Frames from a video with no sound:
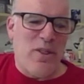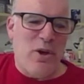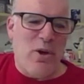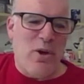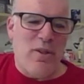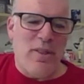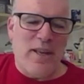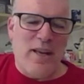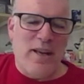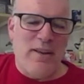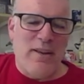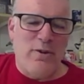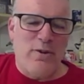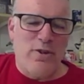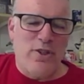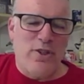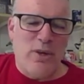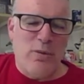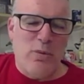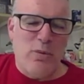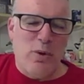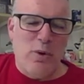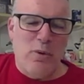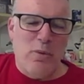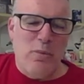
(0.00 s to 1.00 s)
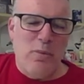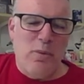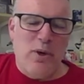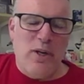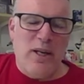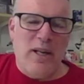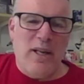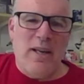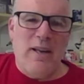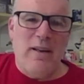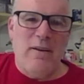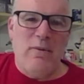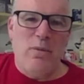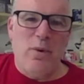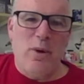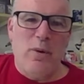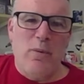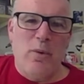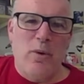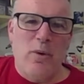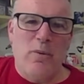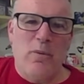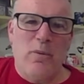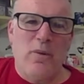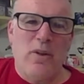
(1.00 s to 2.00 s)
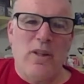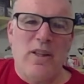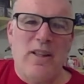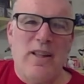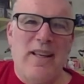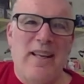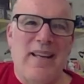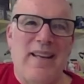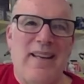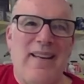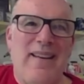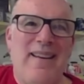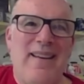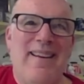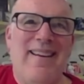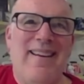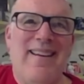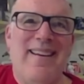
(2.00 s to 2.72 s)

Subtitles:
all the energy we were putting in, we weren't really